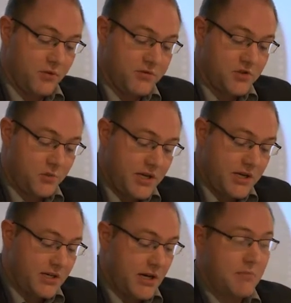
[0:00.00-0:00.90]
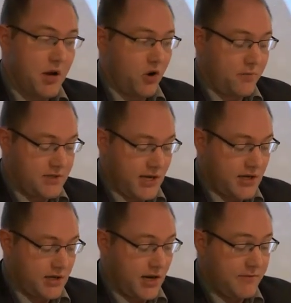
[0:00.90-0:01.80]
both Sweden and Denmark
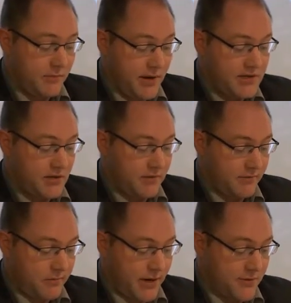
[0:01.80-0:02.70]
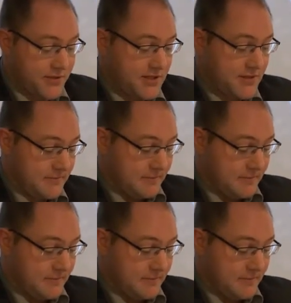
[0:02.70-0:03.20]
obtained information from Paris.